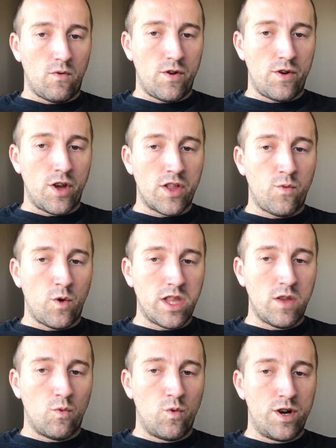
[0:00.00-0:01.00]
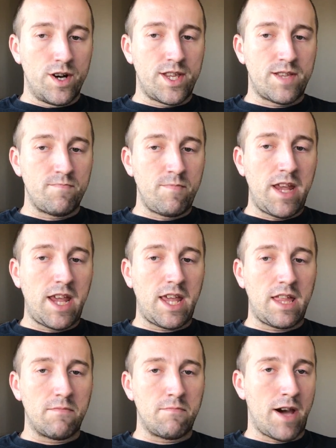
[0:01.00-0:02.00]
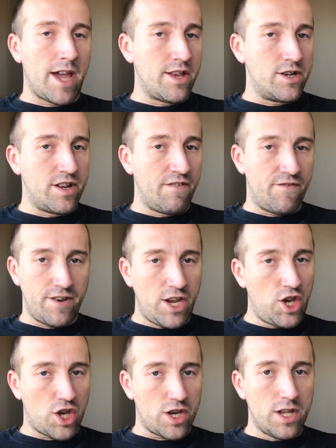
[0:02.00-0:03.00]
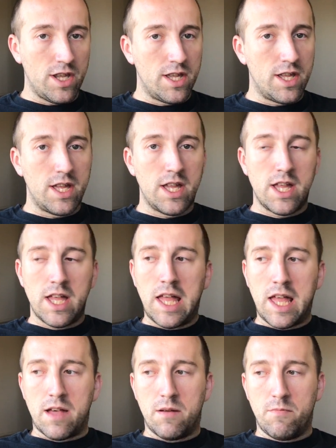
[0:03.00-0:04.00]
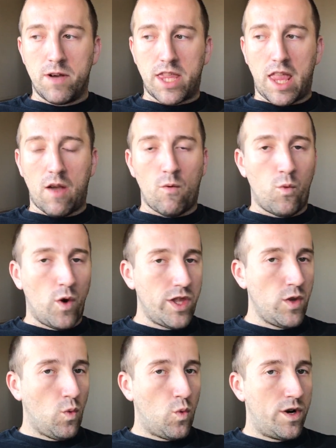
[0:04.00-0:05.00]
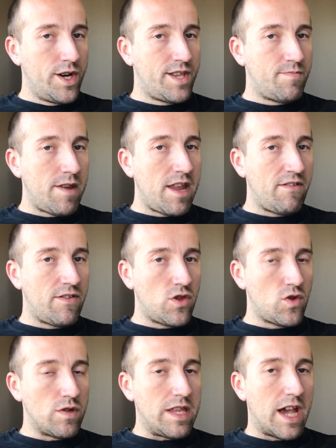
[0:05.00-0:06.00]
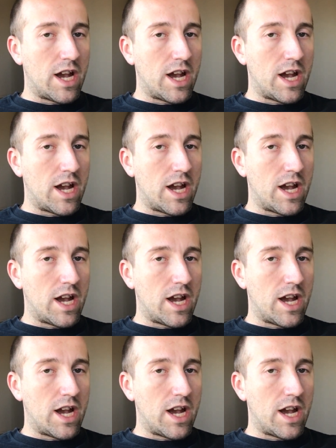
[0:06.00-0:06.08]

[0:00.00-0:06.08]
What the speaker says: Not what the words mean by their definition, but what the words mean to the